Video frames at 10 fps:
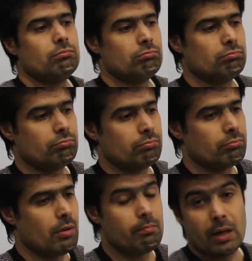
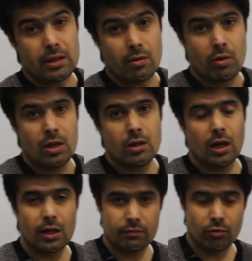By the way,
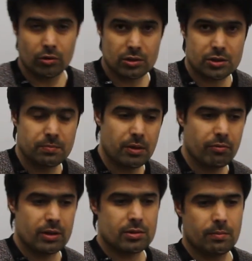I have got
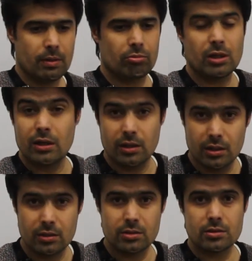experience about 10
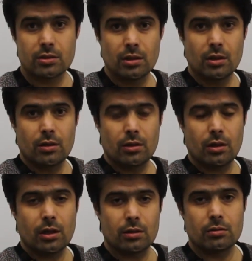years
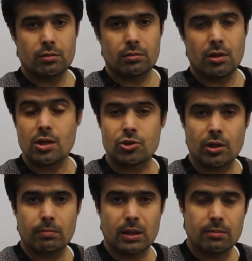in
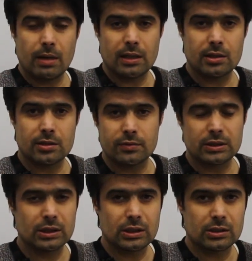teaching mathematics,
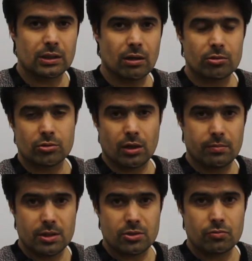physics, and also
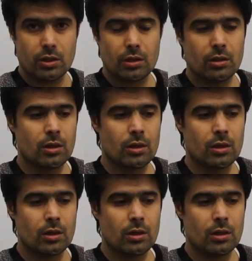chemistry.